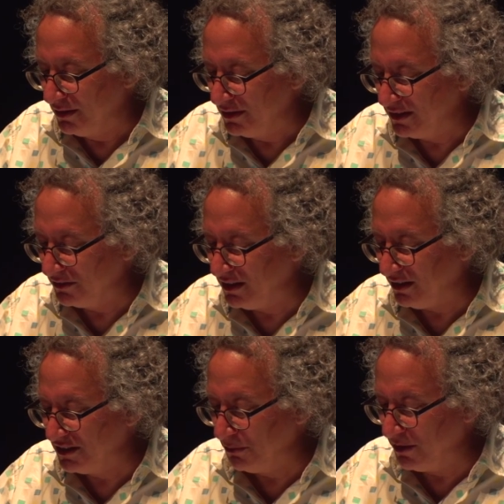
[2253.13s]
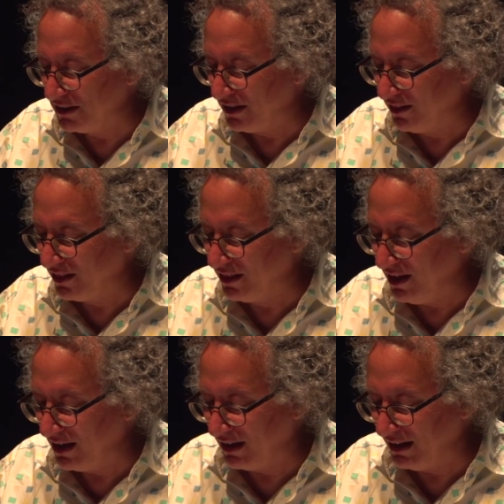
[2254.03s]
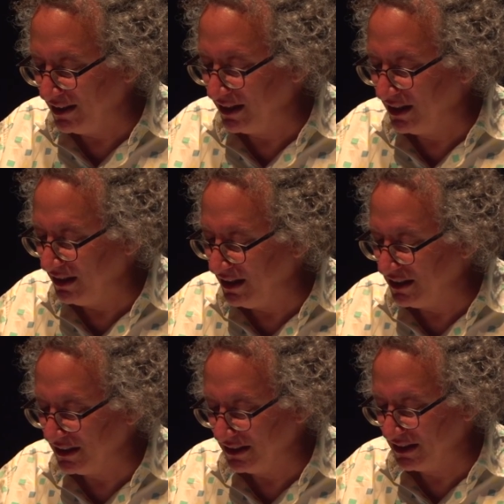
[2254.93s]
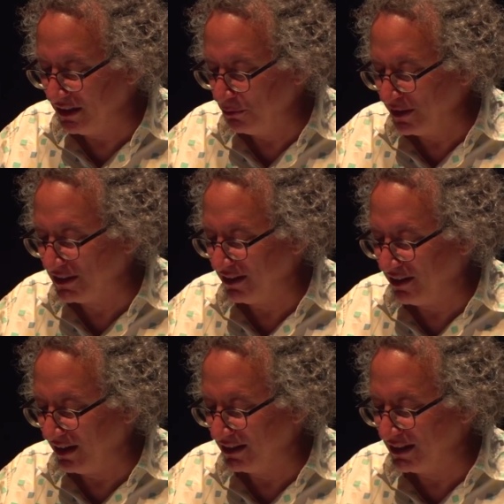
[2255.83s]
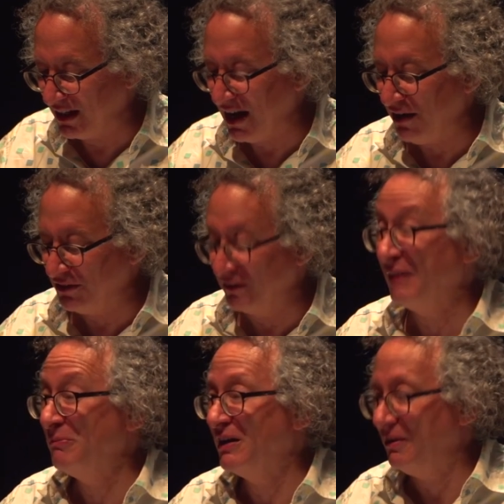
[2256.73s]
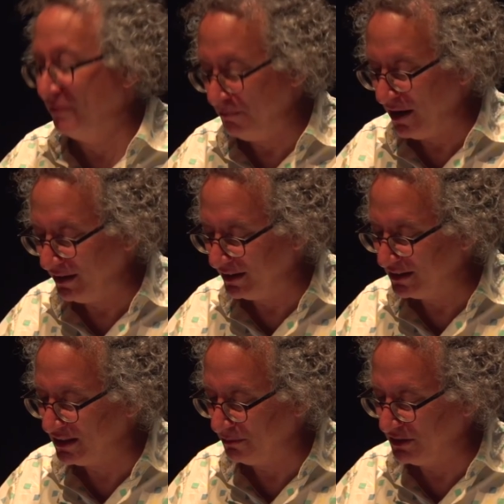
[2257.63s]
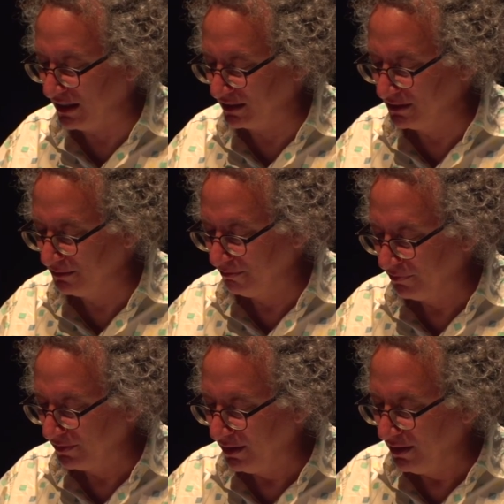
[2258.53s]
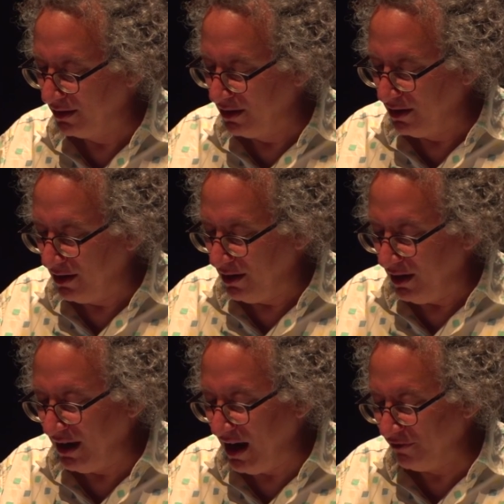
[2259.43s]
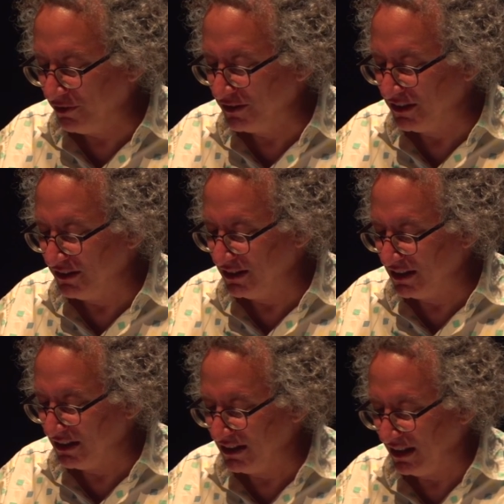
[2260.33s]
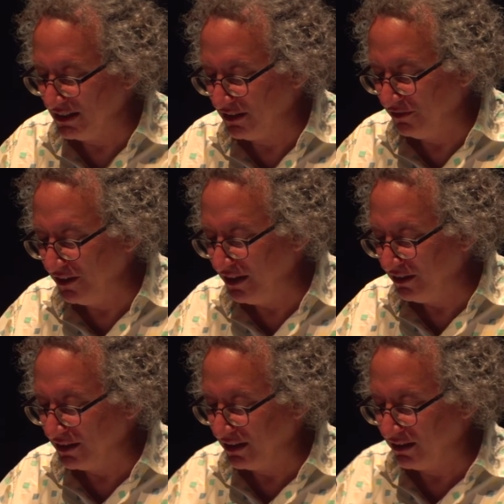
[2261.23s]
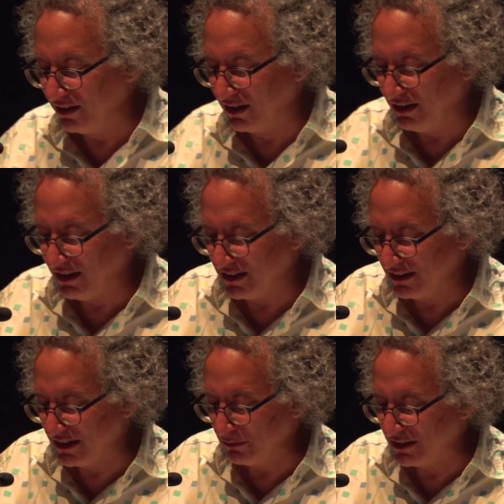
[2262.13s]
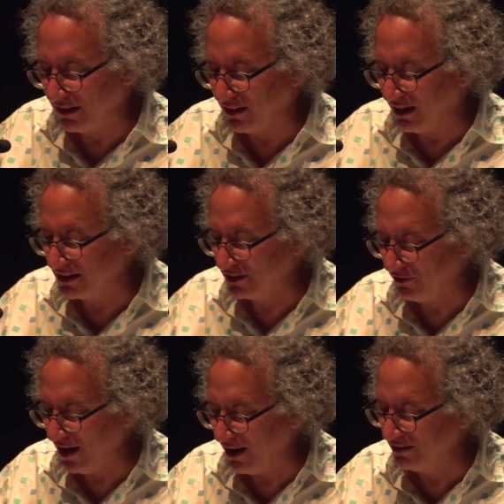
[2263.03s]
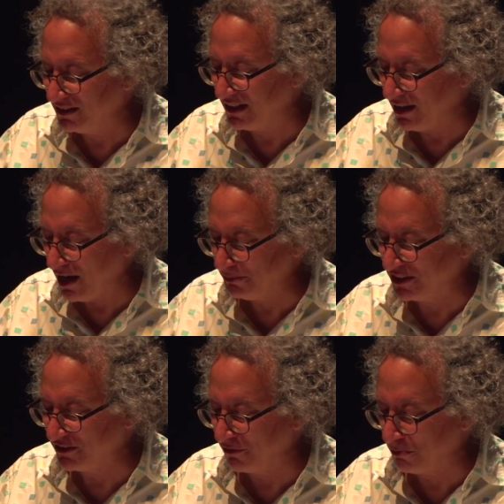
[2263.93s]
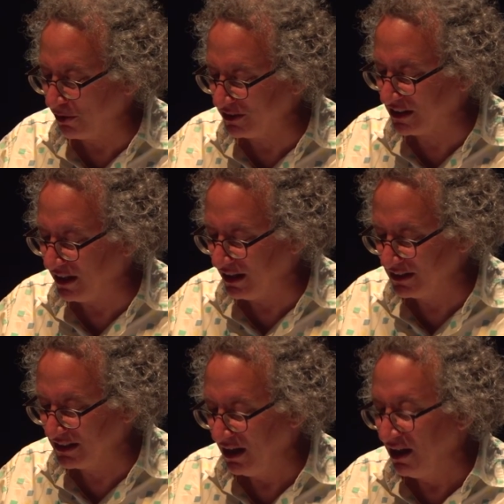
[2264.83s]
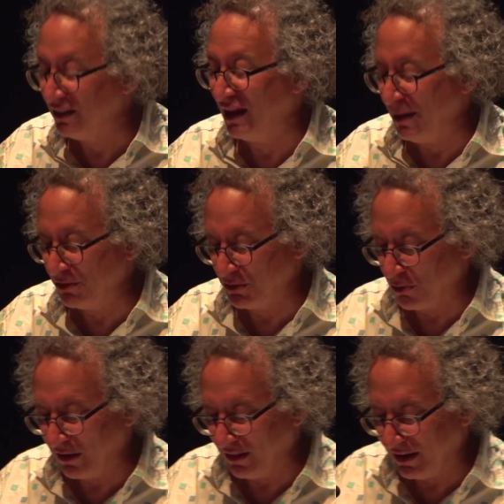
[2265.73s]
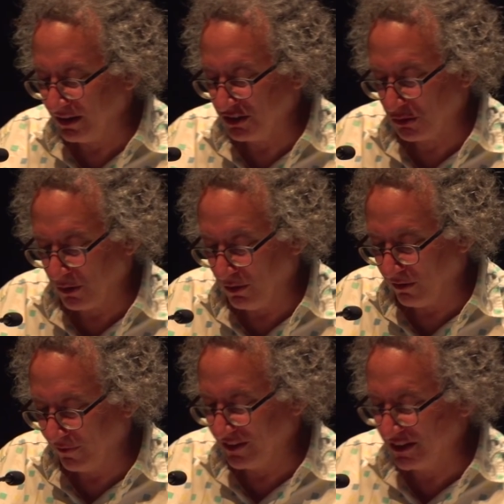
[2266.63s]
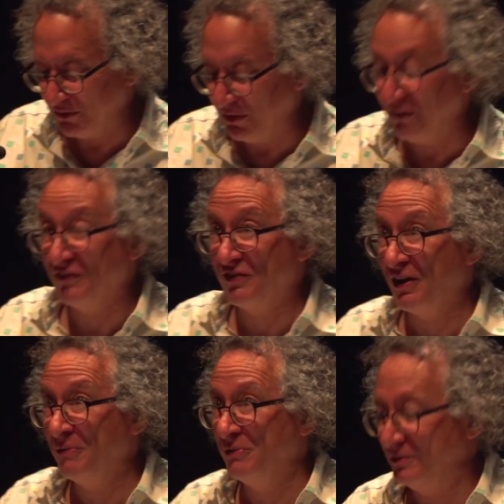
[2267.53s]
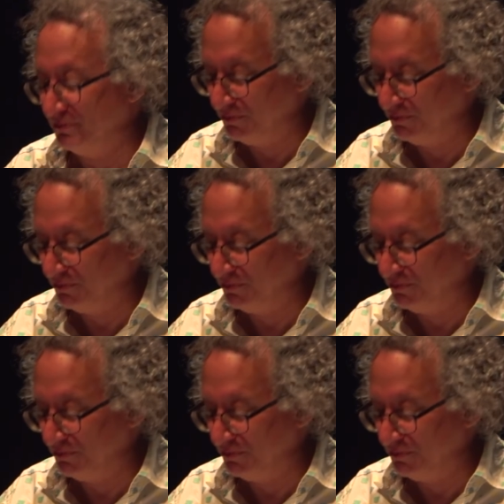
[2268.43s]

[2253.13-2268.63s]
So it's not so much a thing as the conditions in which the thing is encountered that become the painting's subject. And Halvorson's sense of yielding to the conditions in which a thing is found is the opposite of Pearlstein's laboratory like control over the studio environment